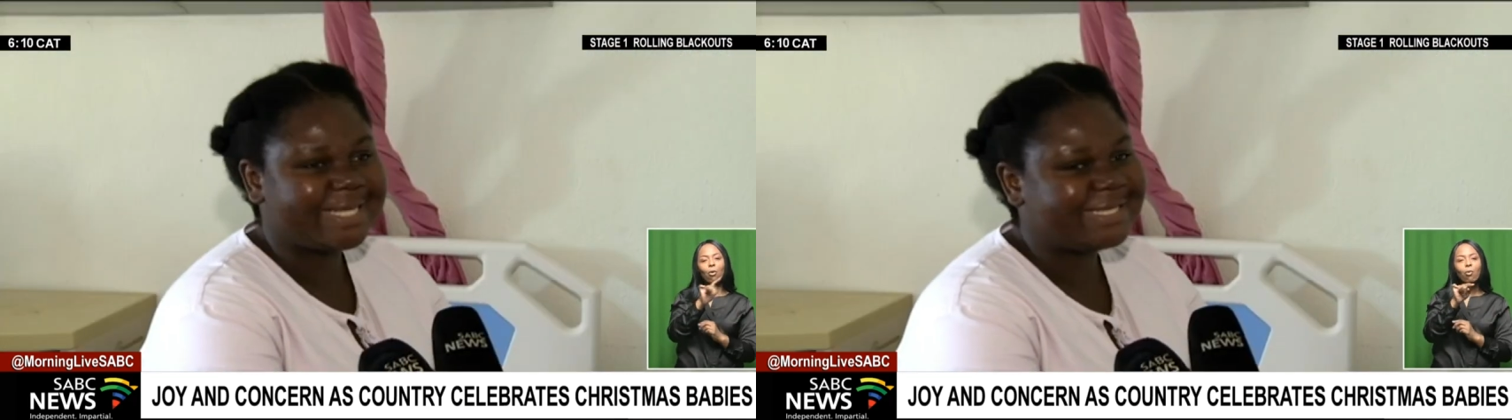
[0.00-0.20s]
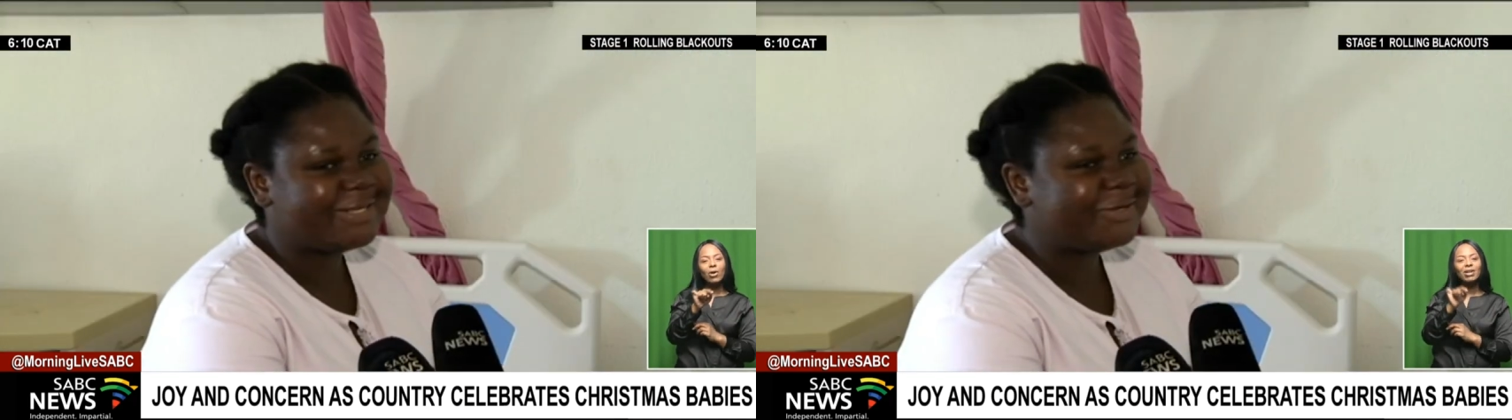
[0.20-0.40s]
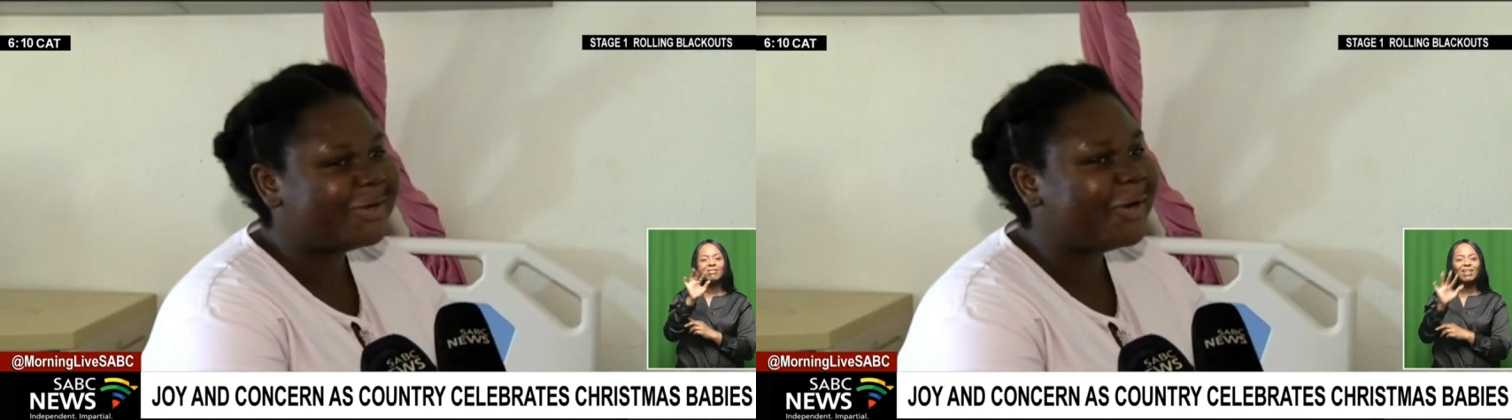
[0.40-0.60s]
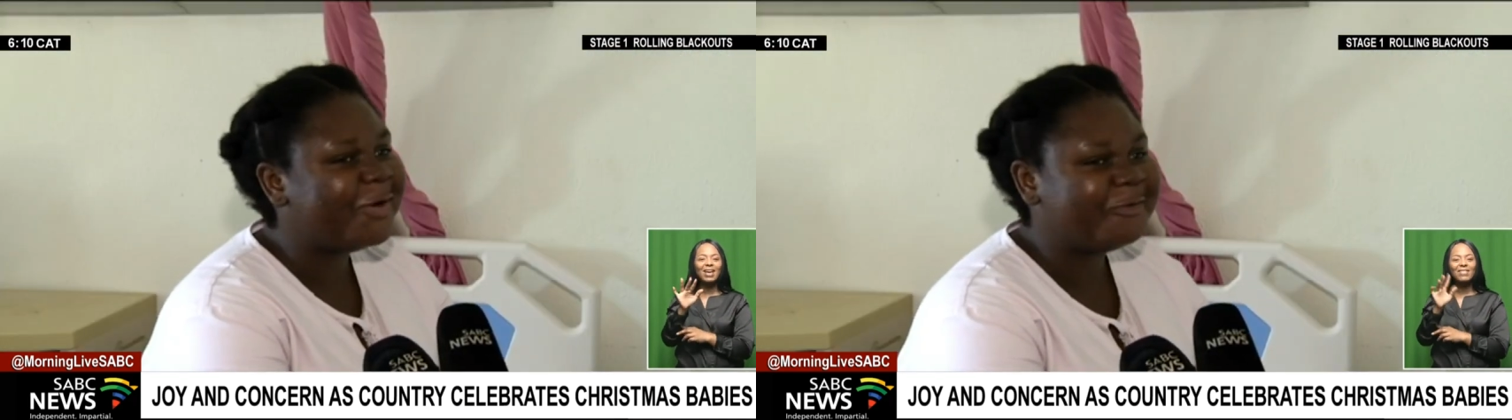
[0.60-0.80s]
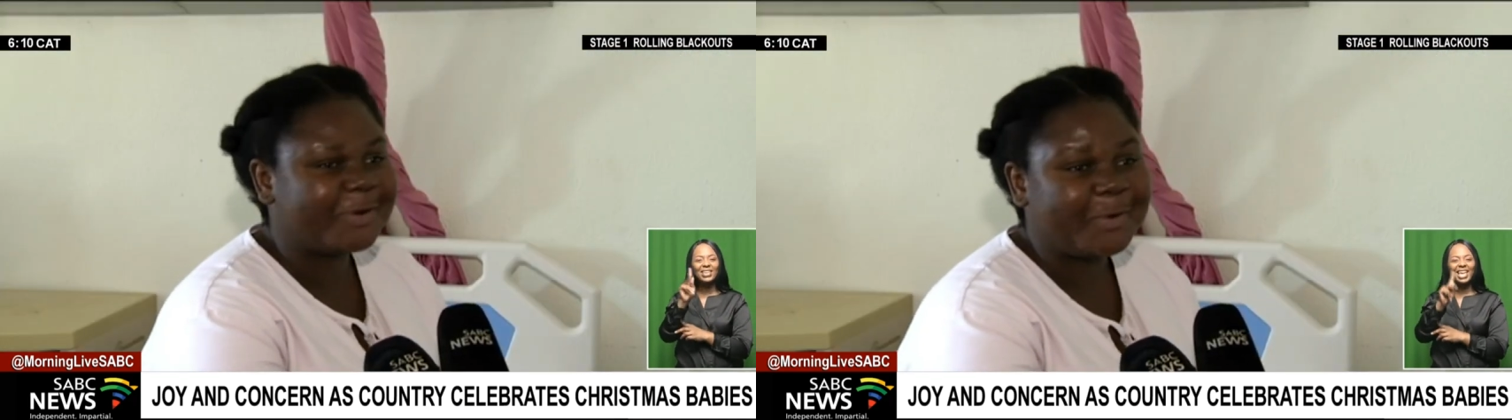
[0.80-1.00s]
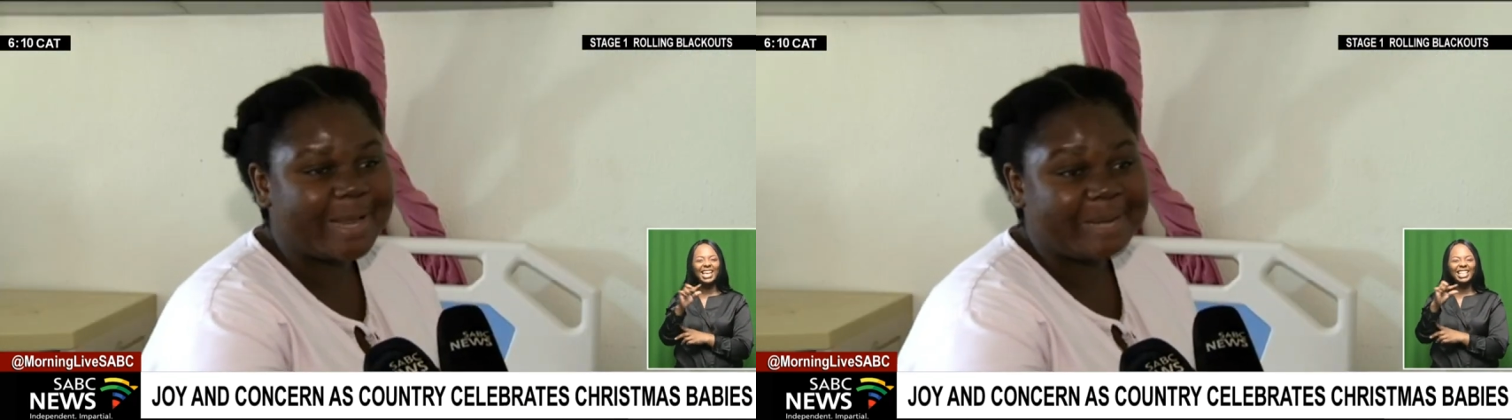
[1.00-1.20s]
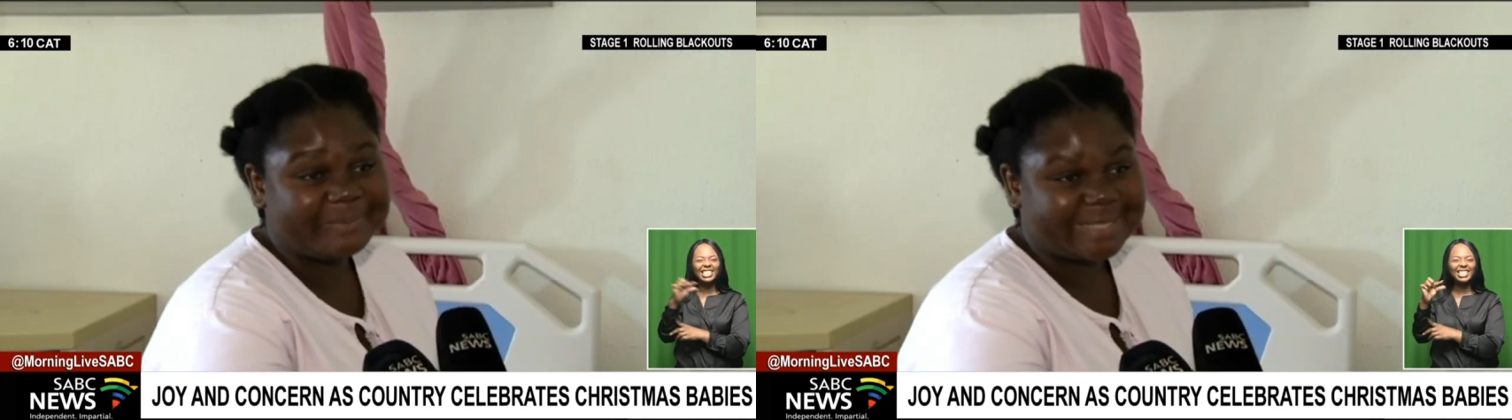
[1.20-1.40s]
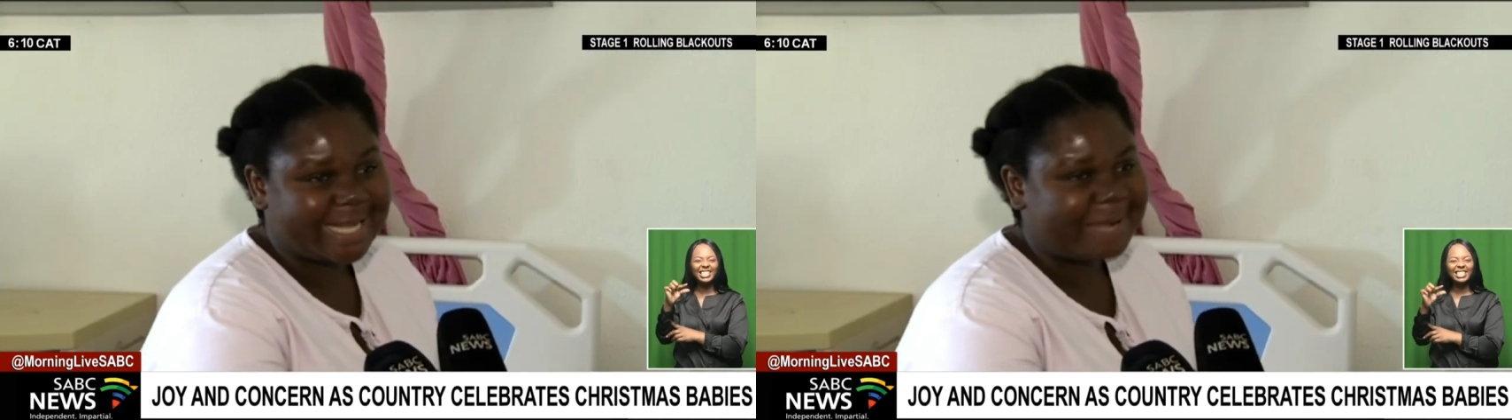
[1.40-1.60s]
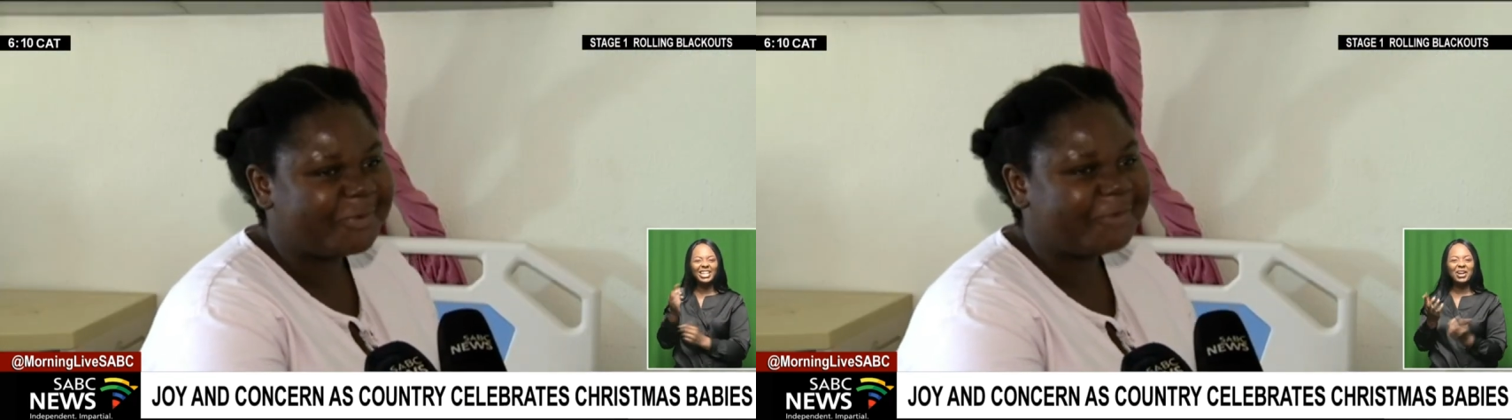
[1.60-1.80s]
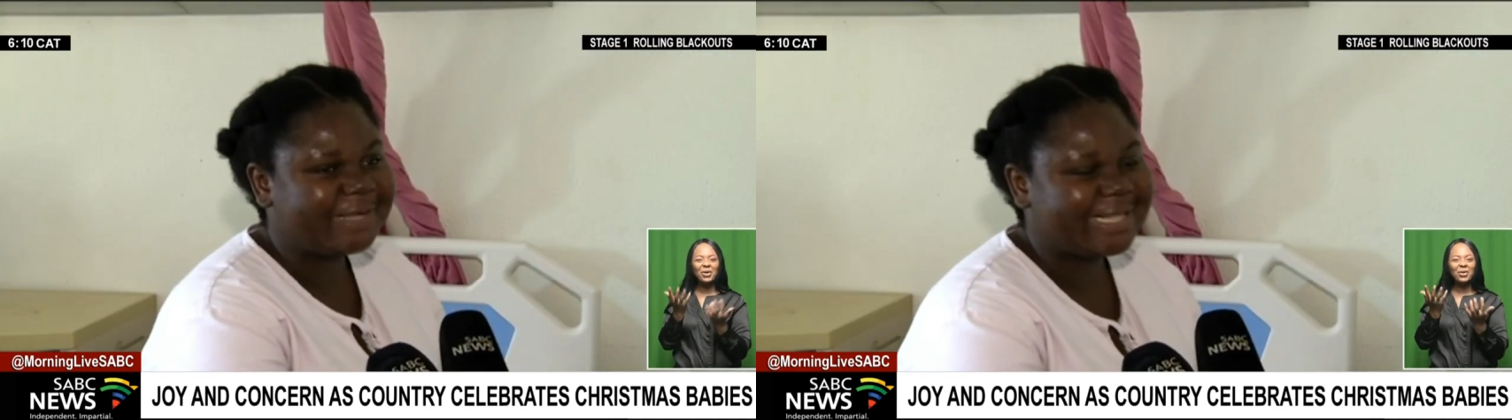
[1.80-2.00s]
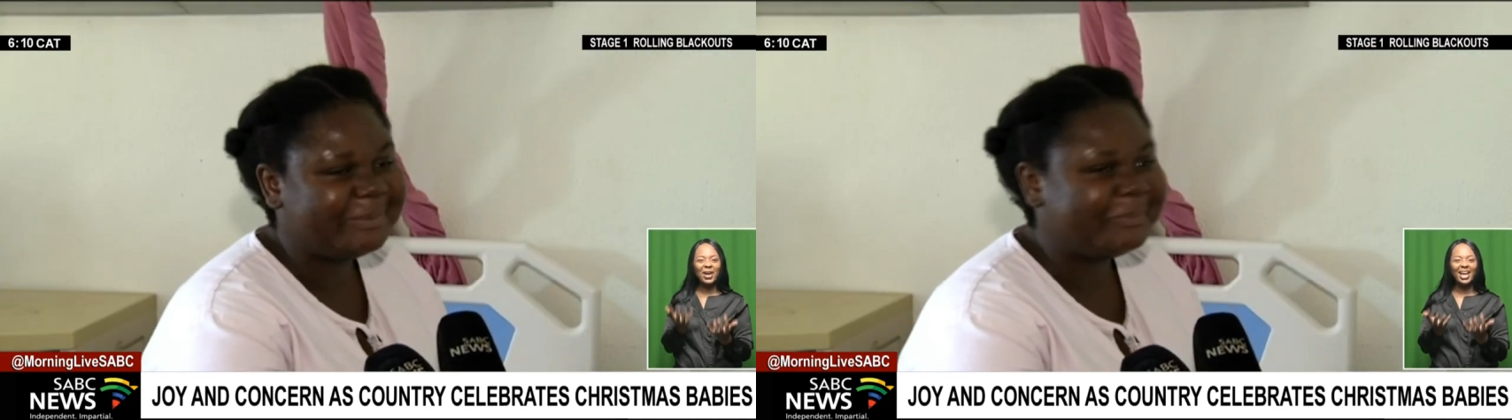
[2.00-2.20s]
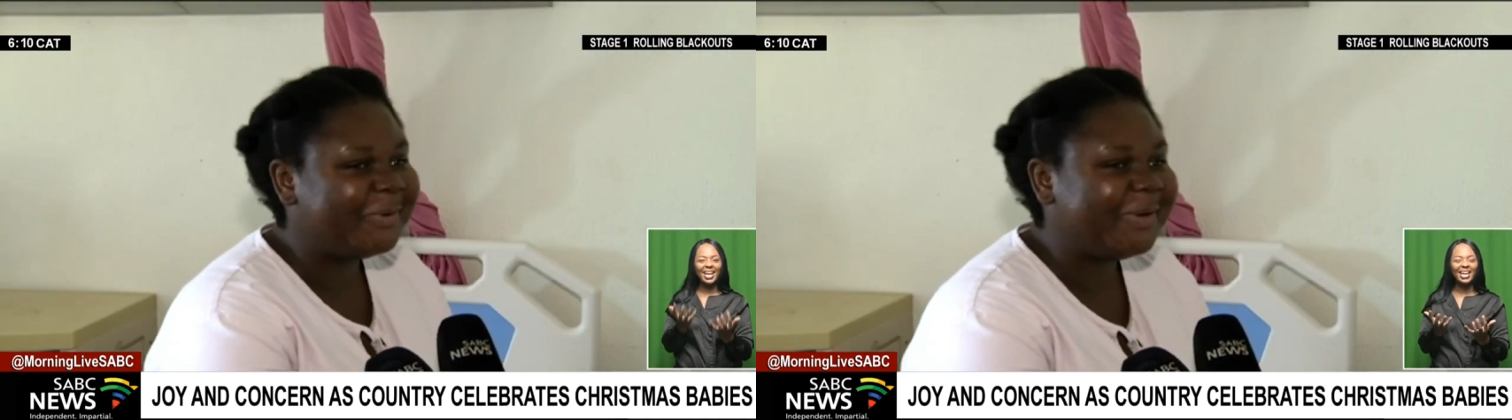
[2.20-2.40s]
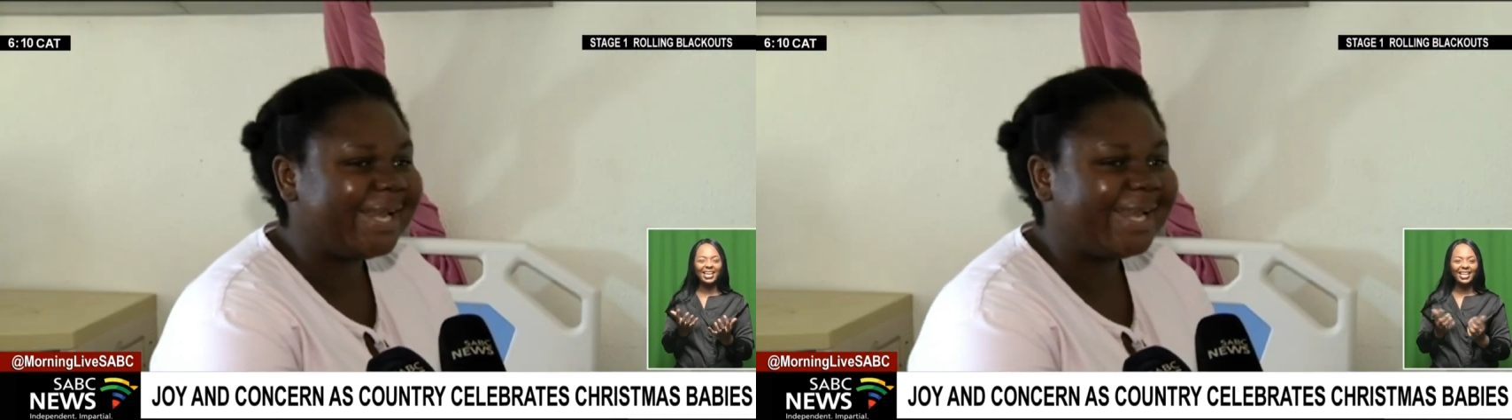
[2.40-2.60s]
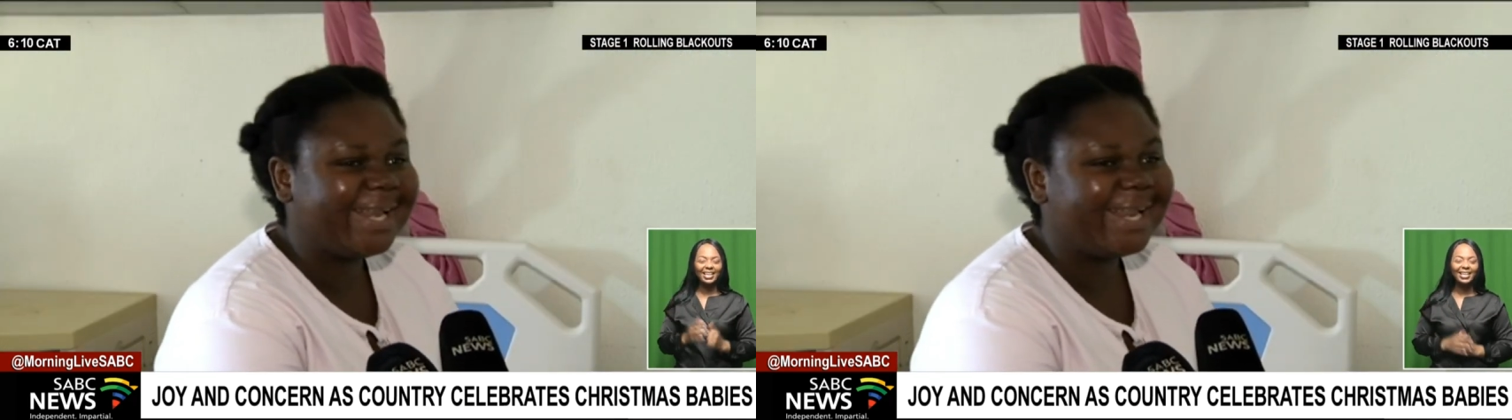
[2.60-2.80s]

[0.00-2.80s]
I'm just overwhelmed. I'm over the moon.